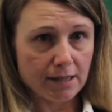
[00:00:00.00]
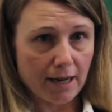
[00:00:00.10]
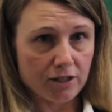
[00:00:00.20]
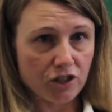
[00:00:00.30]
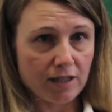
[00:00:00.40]

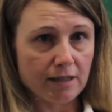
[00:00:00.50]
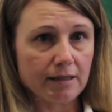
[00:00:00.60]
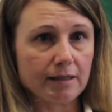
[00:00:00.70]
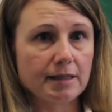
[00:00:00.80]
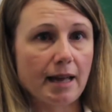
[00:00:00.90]

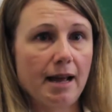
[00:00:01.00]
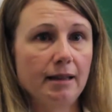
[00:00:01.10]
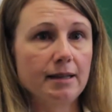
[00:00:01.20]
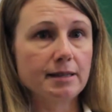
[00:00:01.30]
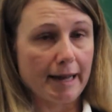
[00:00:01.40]
stations,
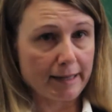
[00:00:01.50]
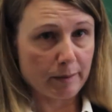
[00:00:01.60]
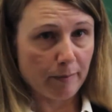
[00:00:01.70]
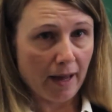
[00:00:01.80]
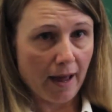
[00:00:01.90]
and there's S
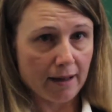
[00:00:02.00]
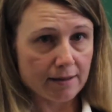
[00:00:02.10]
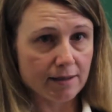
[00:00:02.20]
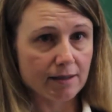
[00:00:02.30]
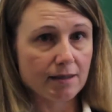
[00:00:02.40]
B
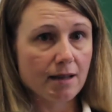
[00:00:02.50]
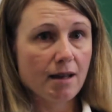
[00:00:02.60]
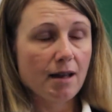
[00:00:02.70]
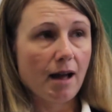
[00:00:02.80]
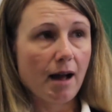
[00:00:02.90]
S.
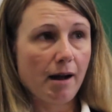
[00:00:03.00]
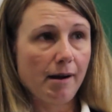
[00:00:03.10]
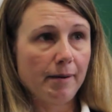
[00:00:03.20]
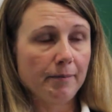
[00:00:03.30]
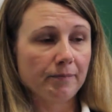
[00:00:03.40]

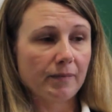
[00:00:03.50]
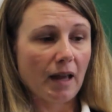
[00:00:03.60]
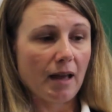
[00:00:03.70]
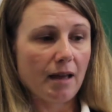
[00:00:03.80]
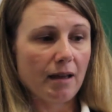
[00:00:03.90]
Um,
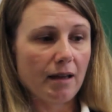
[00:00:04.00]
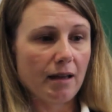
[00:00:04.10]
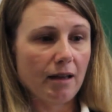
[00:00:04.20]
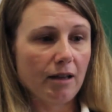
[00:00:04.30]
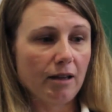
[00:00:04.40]

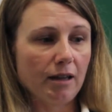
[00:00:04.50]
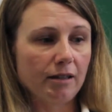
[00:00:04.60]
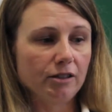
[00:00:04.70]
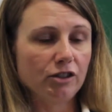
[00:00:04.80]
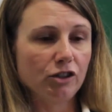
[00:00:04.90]

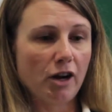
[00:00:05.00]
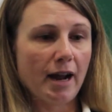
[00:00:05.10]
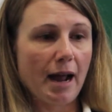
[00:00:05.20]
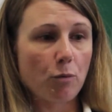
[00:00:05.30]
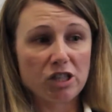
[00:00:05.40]
you
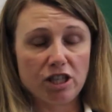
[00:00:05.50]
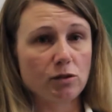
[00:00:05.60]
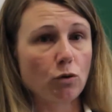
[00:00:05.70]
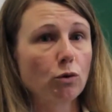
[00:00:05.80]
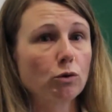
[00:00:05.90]
know, which
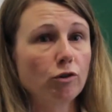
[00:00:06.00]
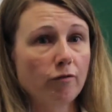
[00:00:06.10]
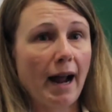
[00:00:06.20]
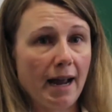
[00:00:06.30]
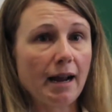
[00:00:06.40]
is all
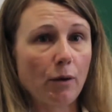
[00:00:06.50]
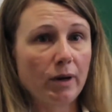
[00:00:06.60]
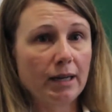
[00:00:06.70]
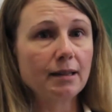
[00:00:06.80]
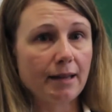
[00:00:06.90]
great, and we
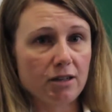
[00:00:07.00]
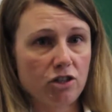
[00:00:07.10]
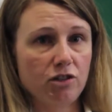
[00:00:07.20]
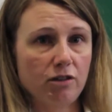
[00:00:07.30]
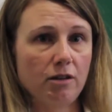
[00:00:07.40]
need that
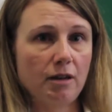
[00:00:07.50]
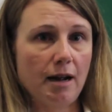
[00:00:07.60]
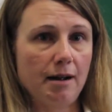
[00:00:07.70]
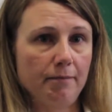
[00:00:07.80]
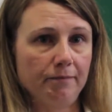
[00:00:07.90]
to,
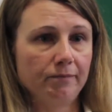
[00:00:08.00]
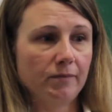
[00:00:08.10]
um,